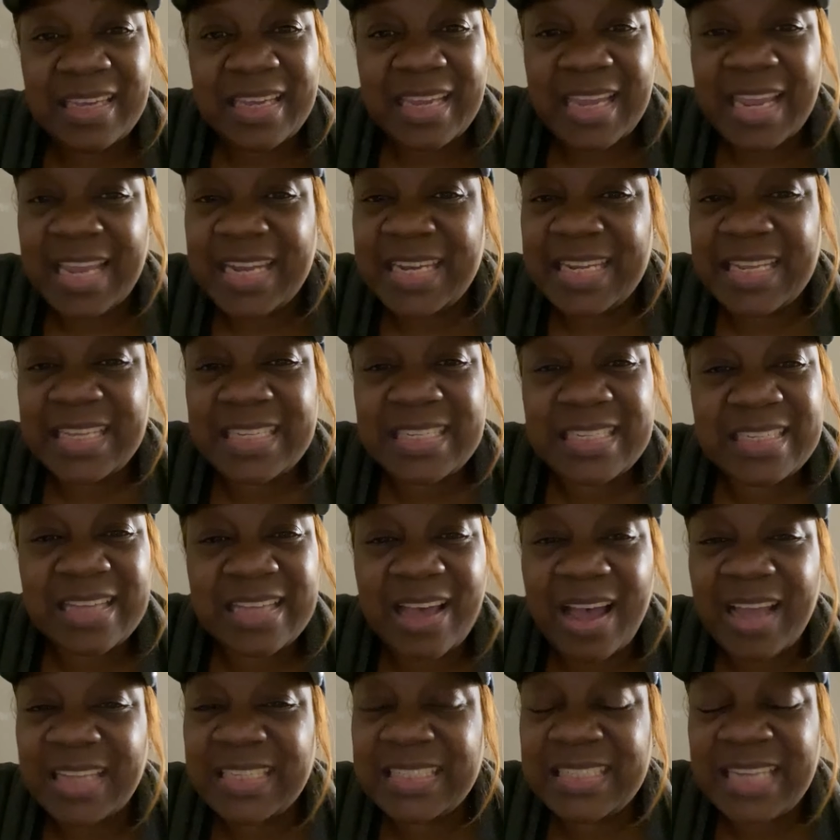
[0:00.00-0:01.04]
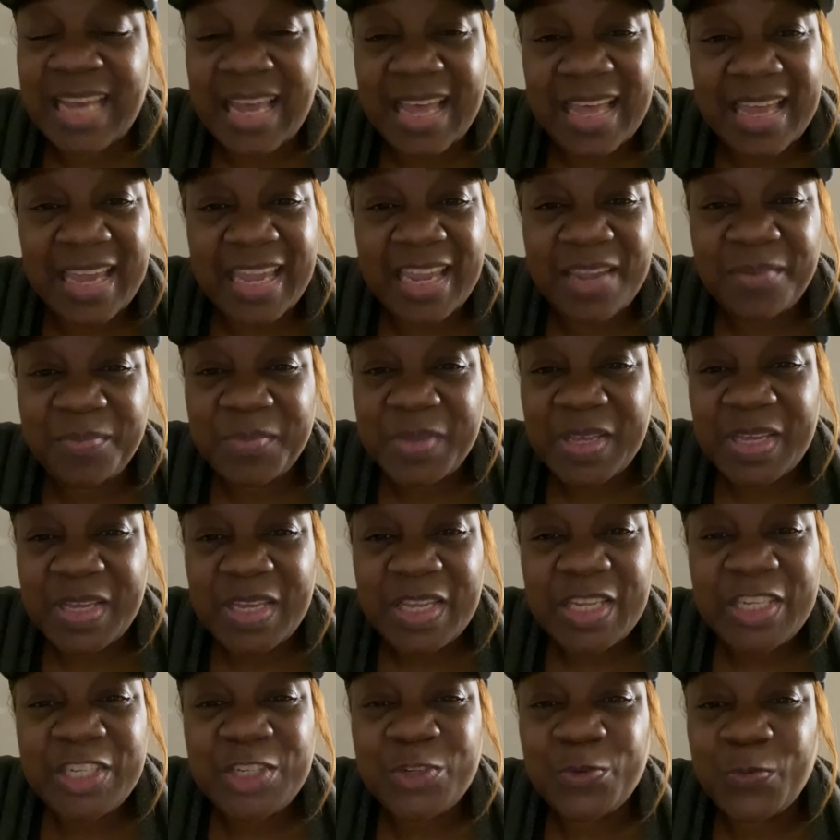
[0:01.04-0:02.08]
And this is our time
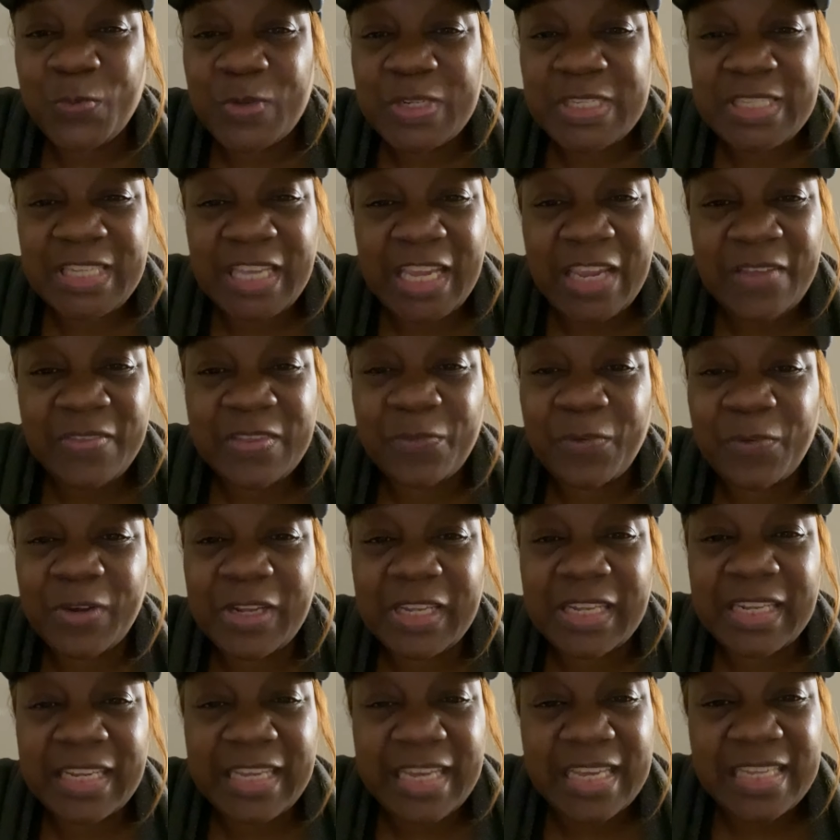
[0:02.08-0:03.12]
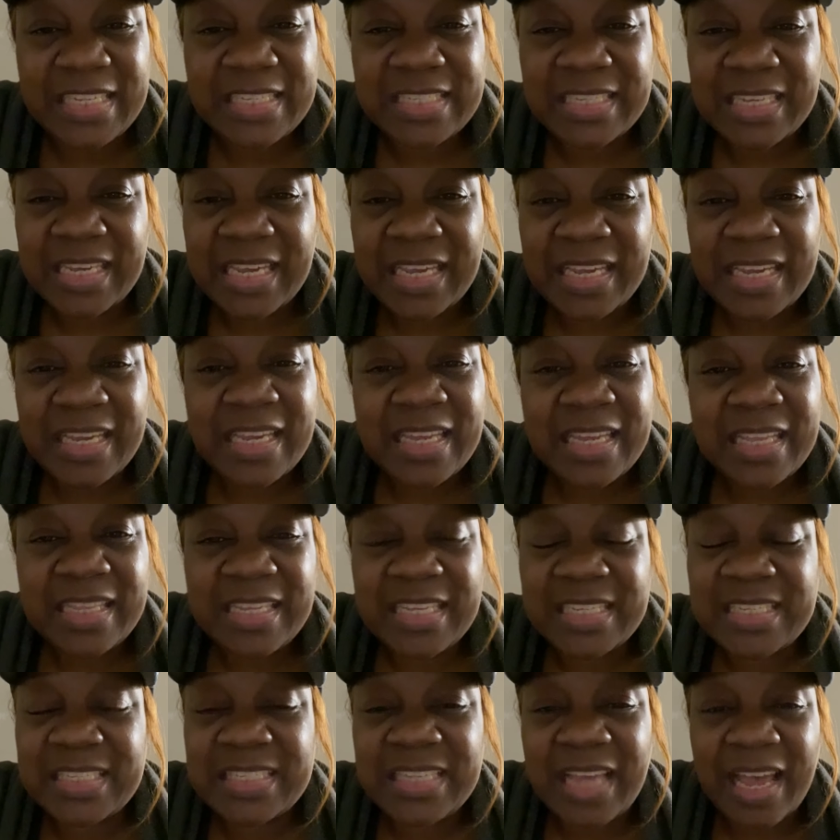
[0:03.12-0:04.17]
to receive the release.
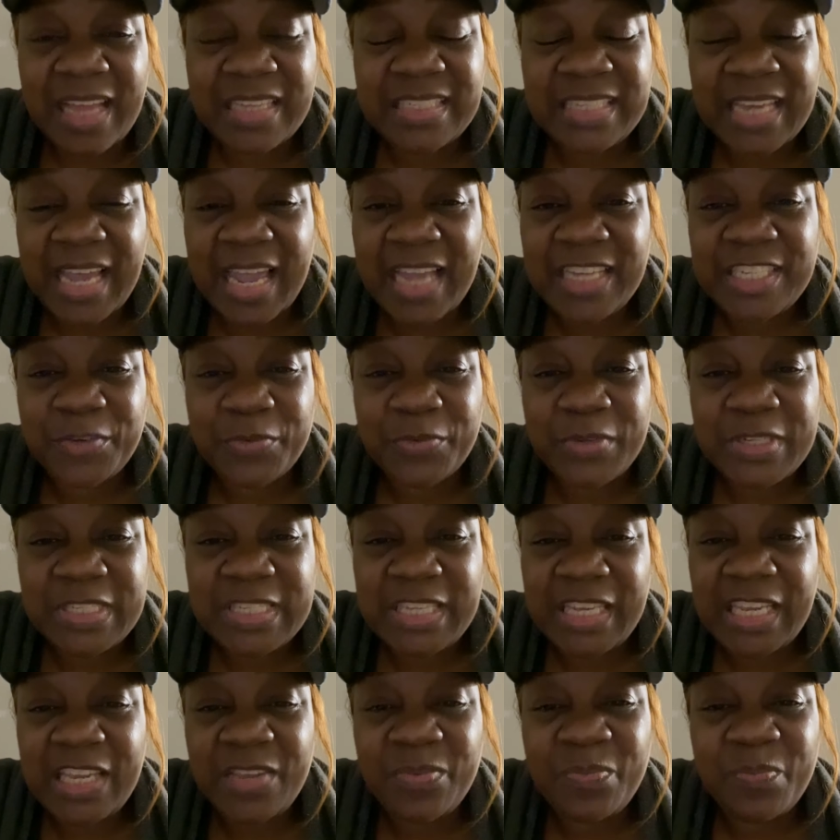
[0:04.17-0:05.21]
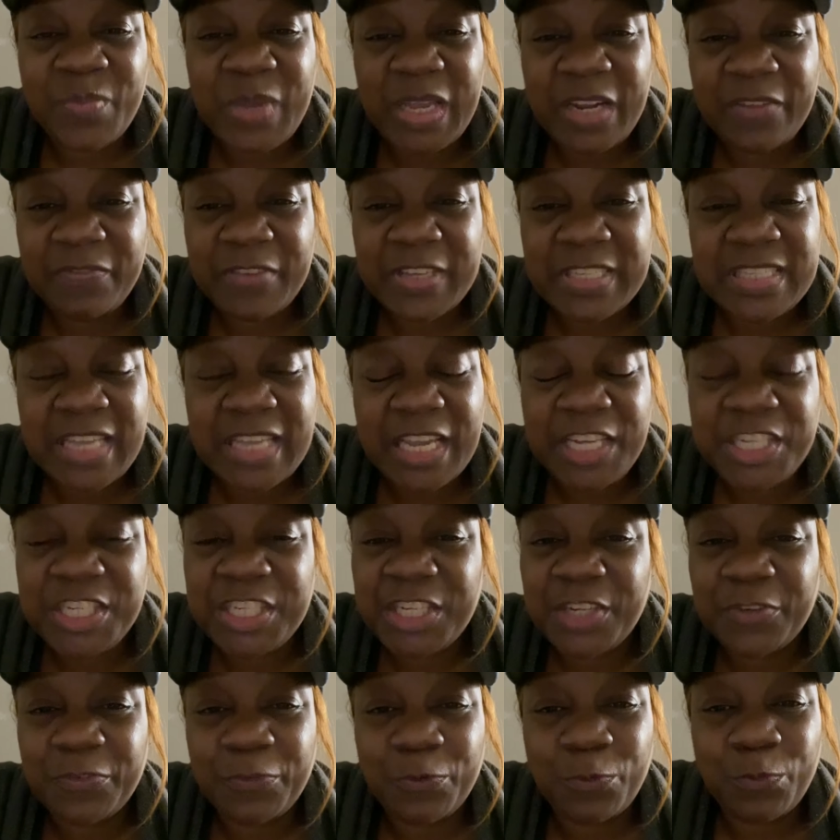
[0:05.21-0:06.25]
This is our time to receive
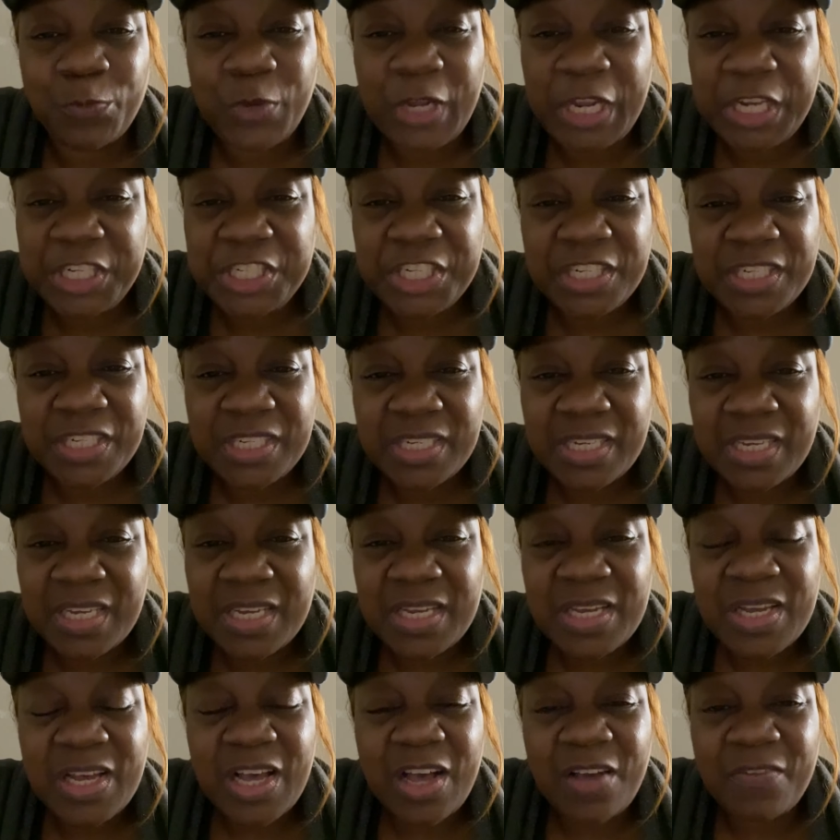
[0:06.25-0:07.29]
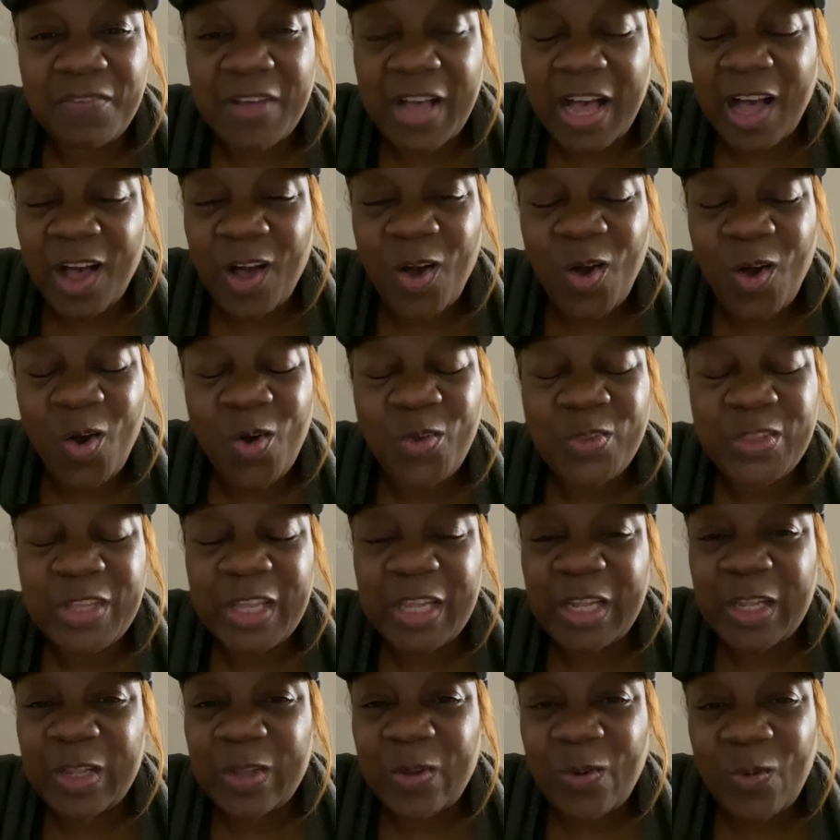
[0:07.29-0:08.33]
manifestation and fruition of all
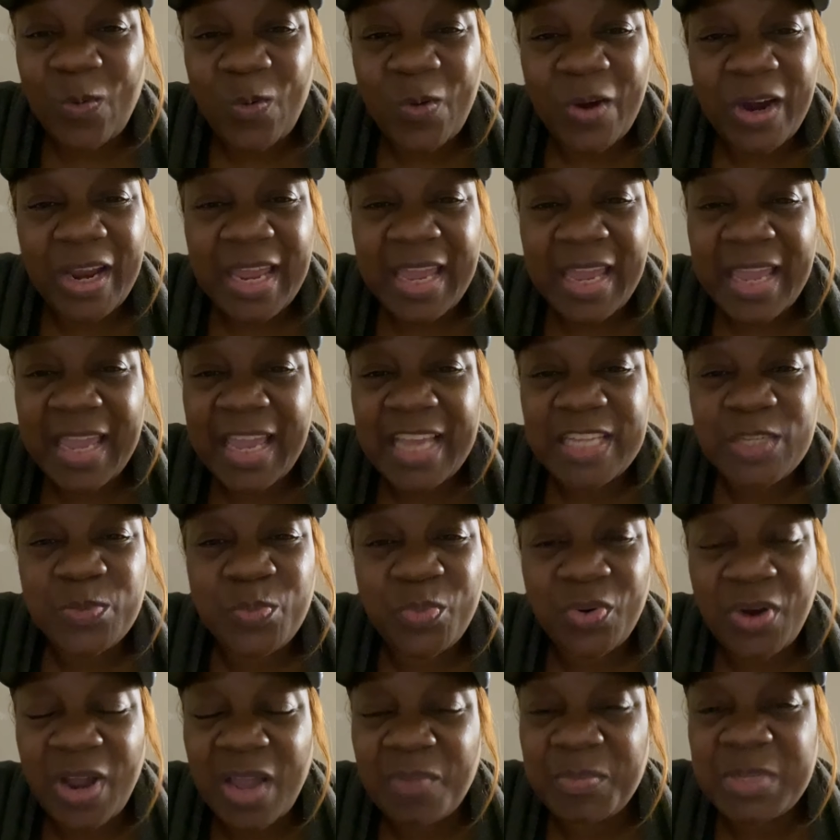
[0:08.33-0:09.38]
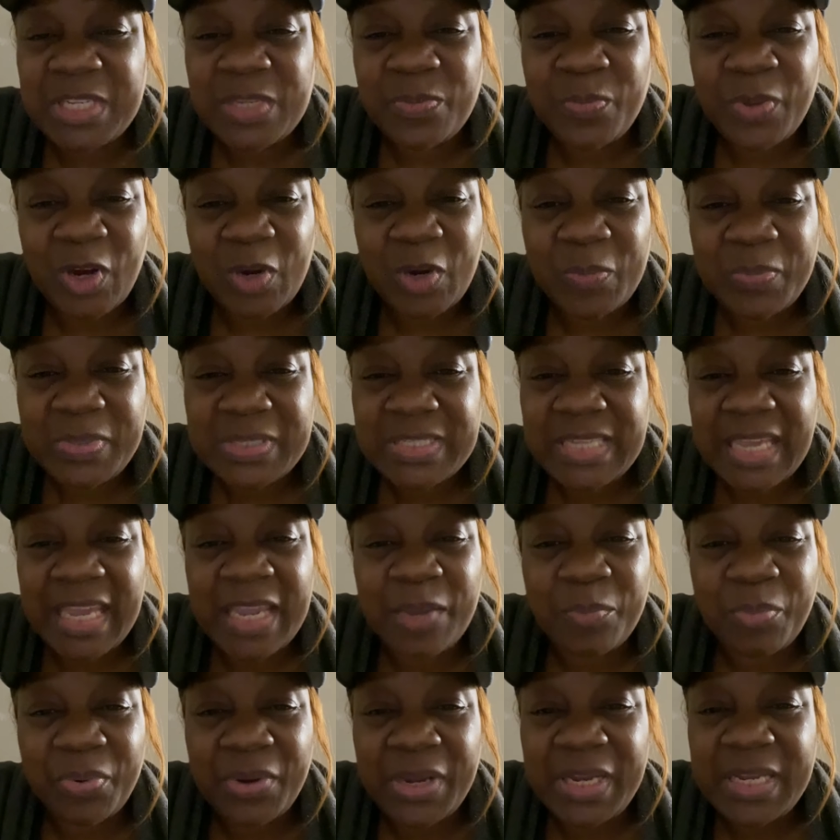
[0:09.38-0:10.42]
the Lord has promised, purposed,
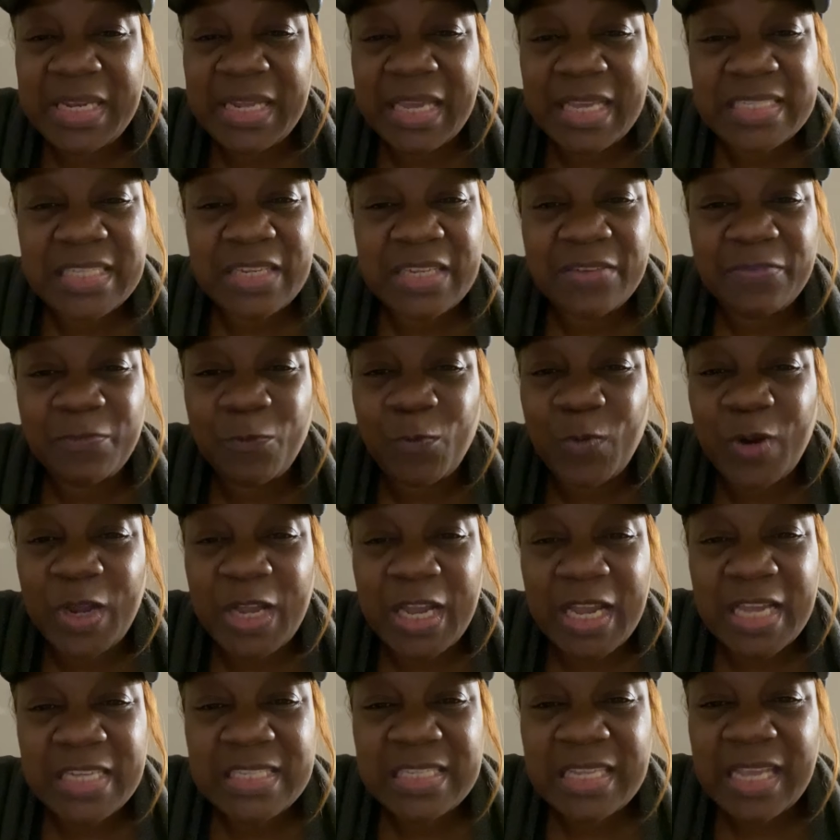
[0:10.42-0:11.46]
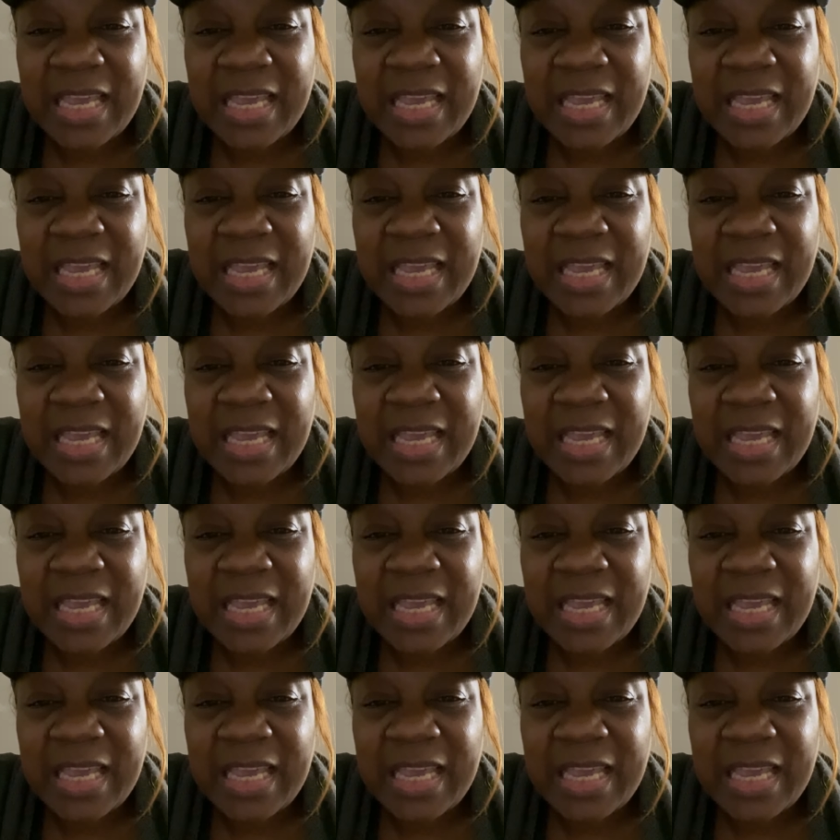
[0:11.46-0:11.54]
and predestined for us.